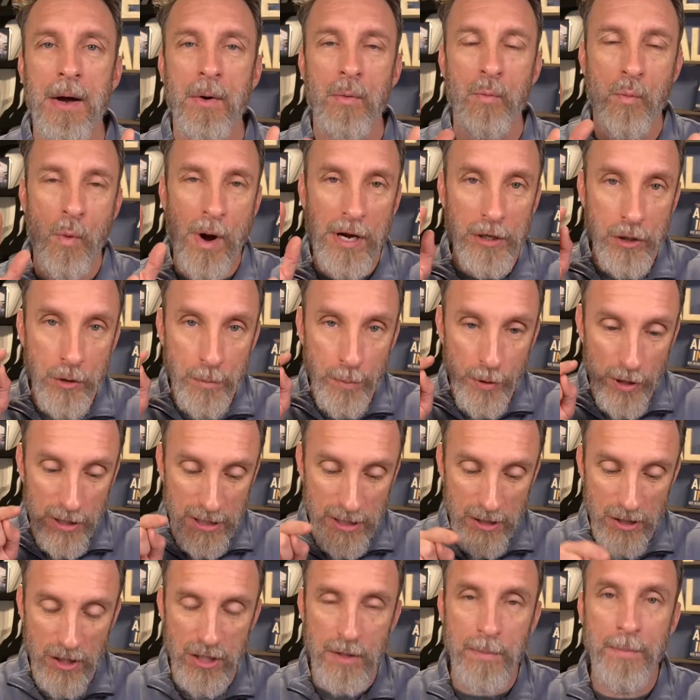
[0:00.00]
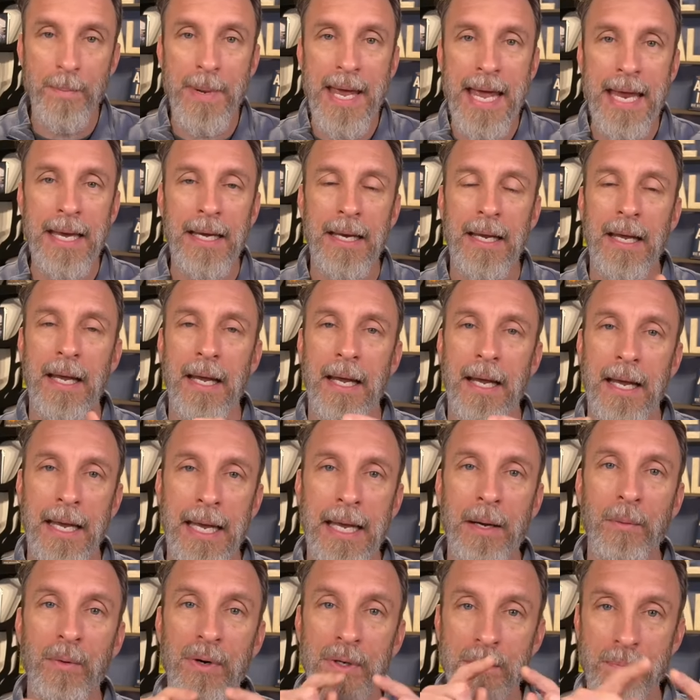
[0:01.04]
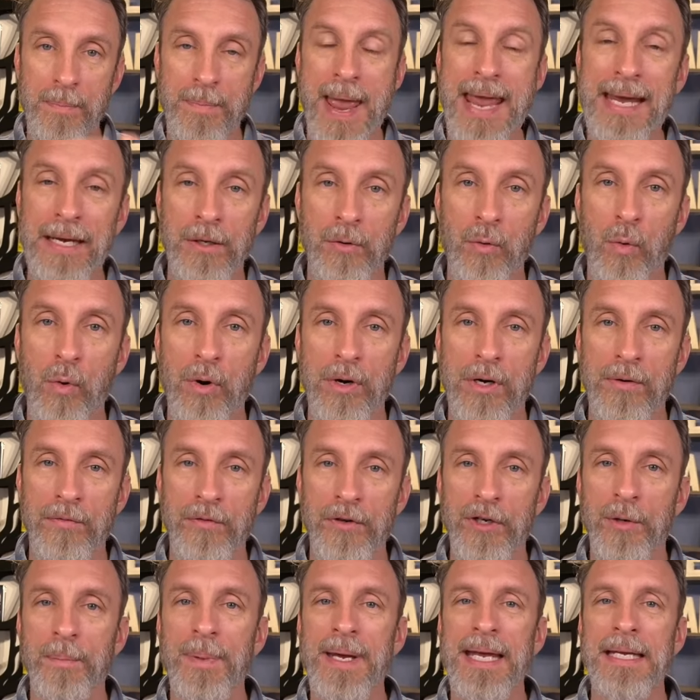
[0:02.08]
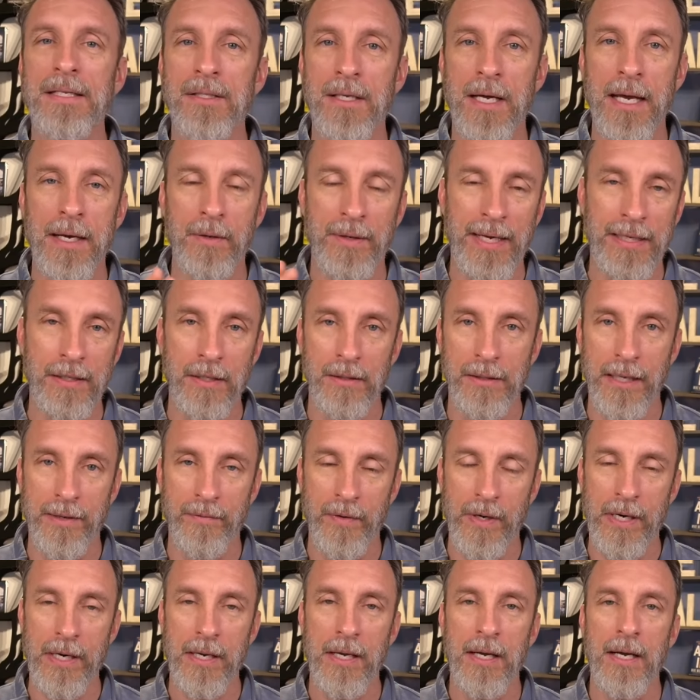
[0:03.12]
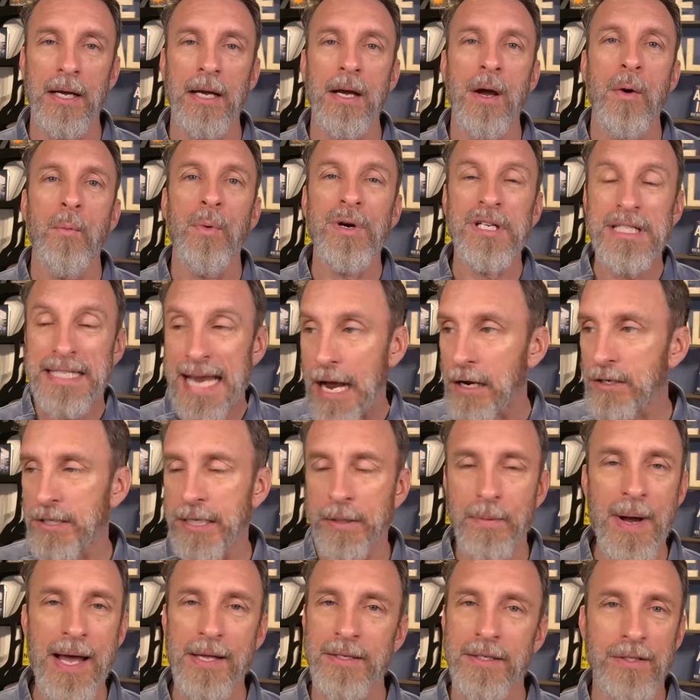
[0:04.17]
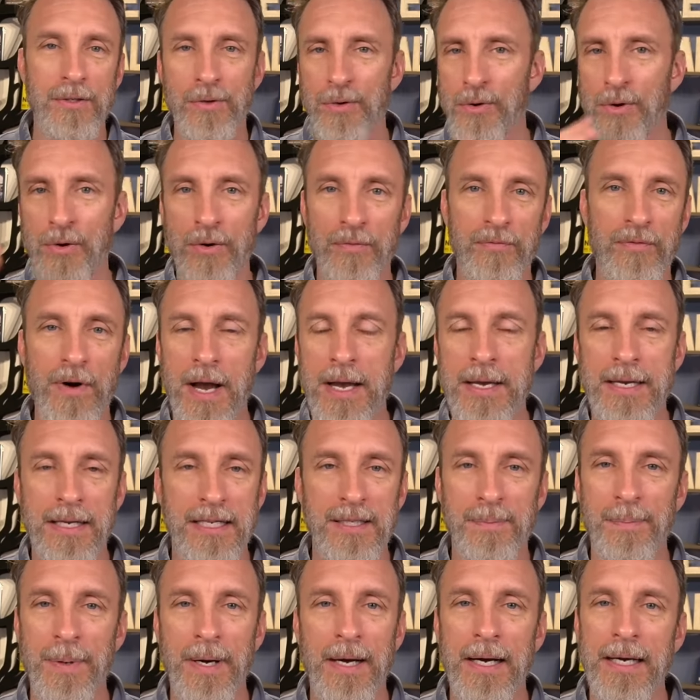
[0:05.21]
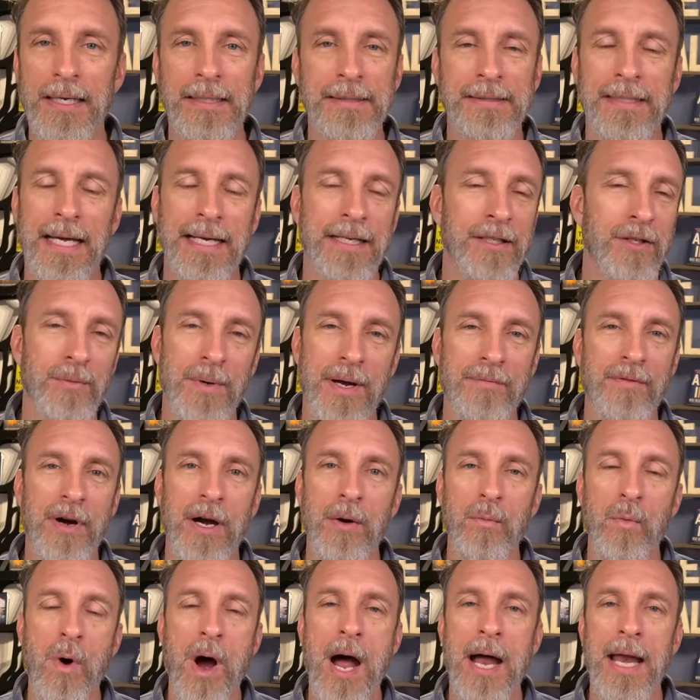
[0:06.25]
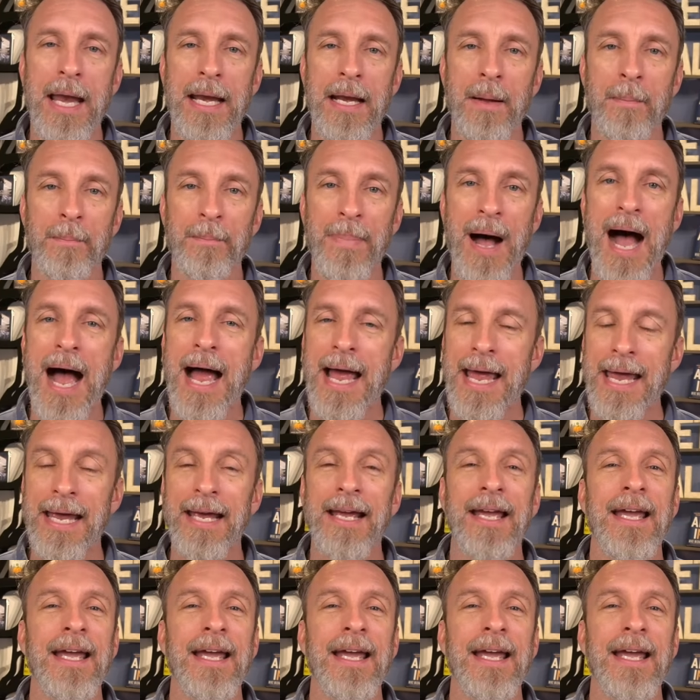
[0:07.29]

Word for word: When you push submit, it would make an order for your pizza and get delivered, which sounds like, wow, this is cool, fun experience. And I can do whatever I want and I'm buying.